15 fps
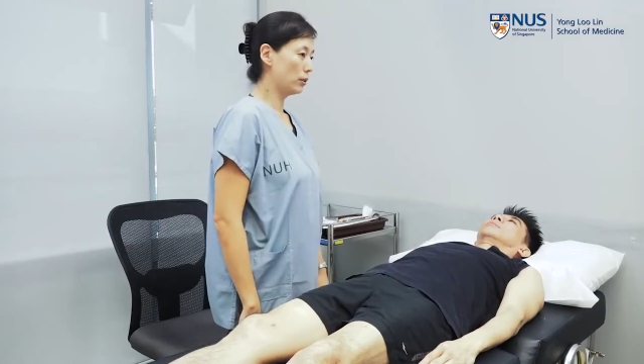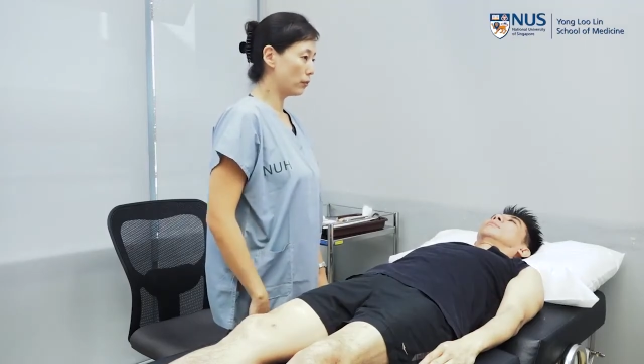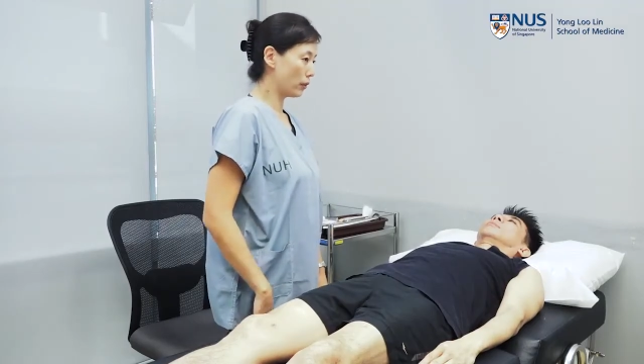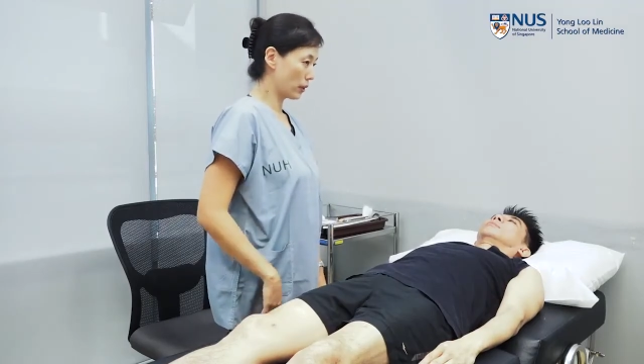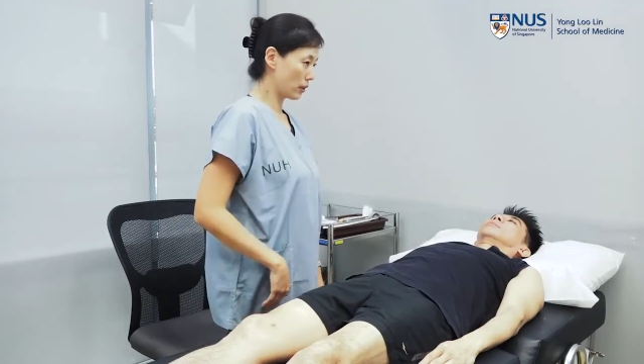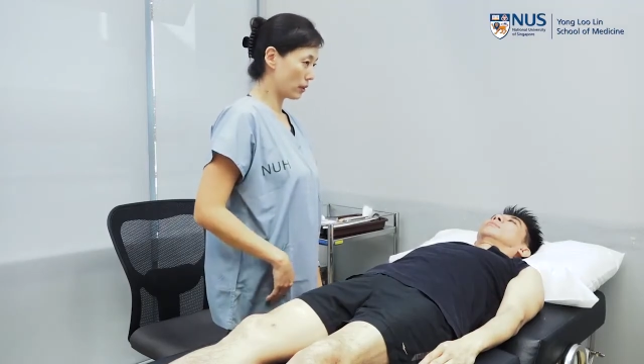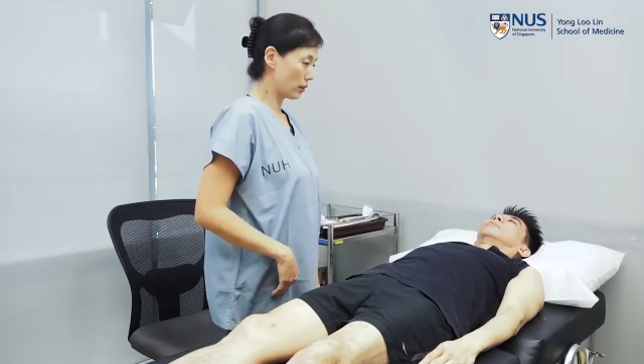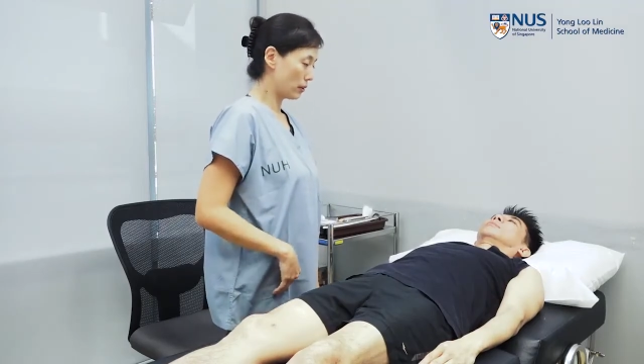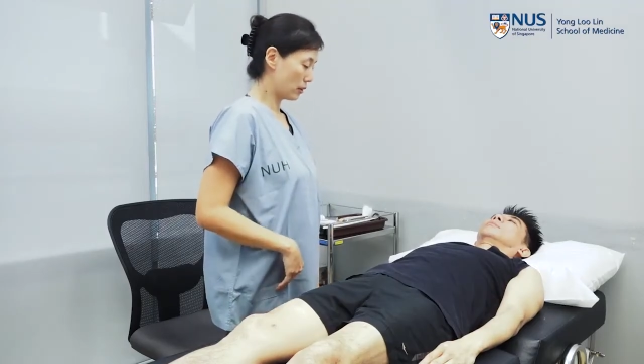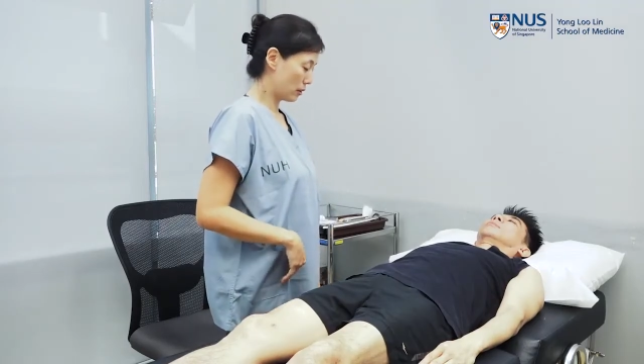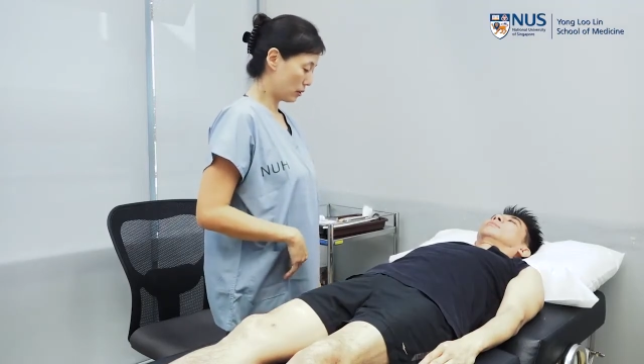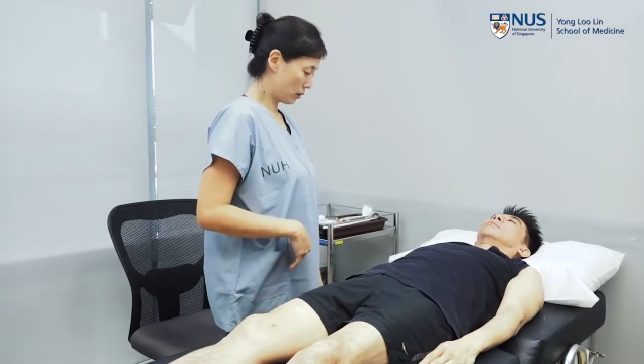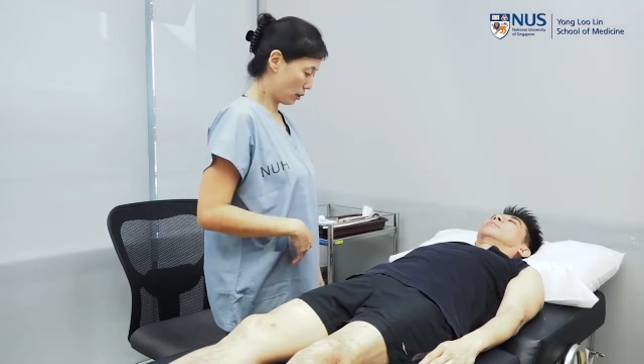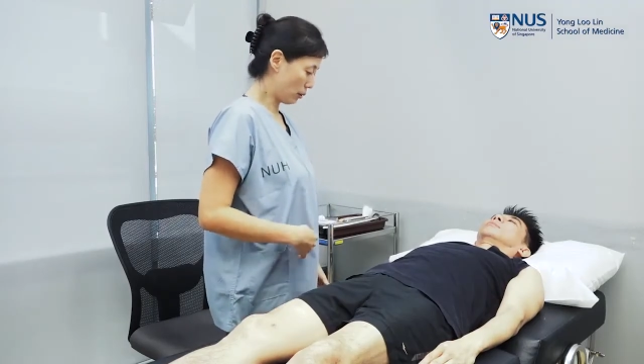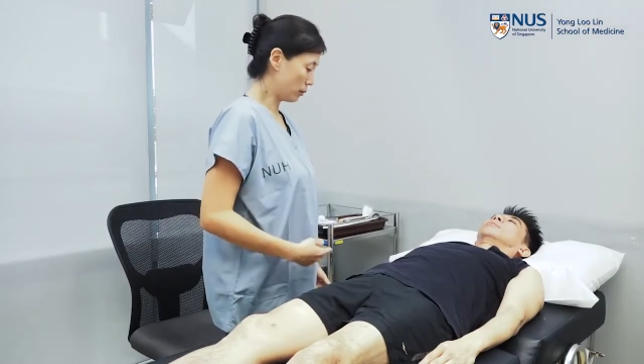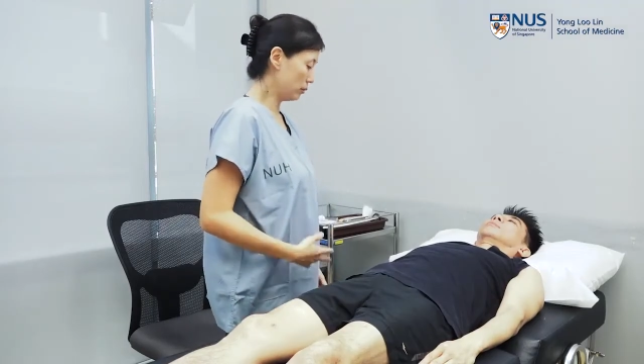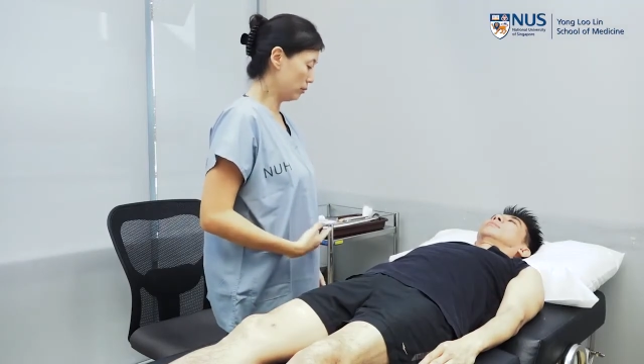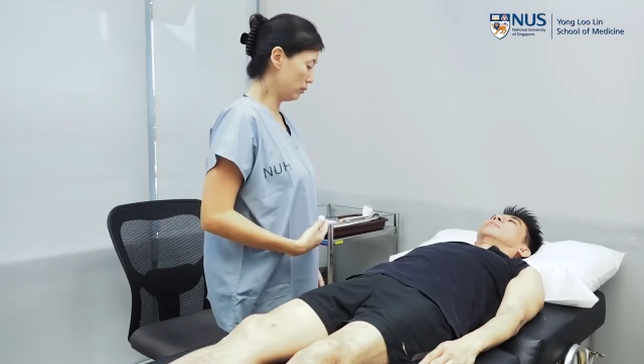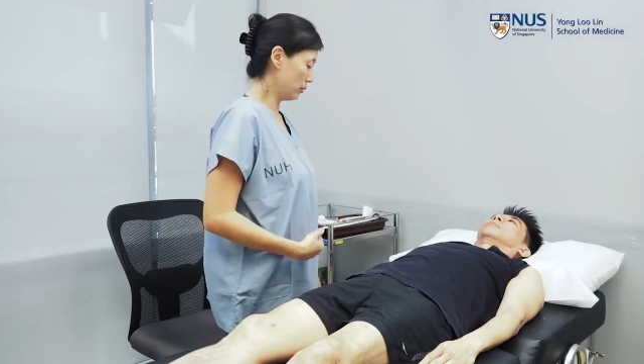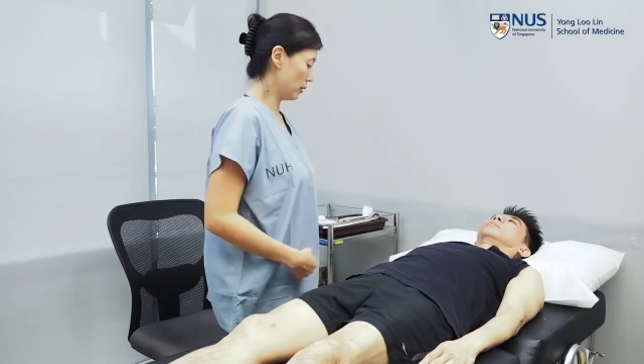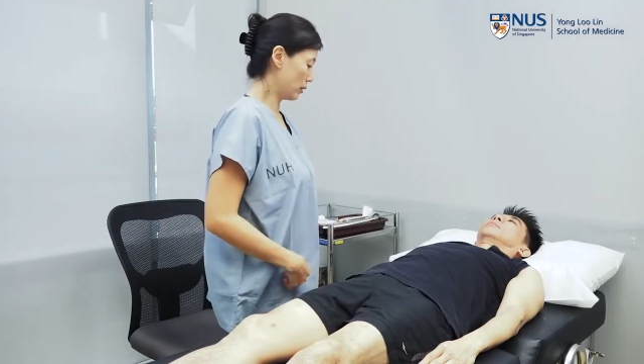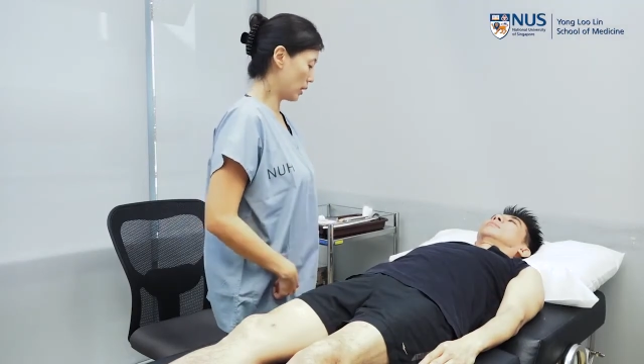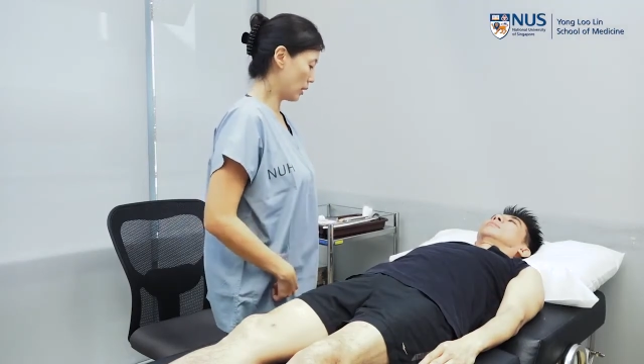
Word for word: look for the tone.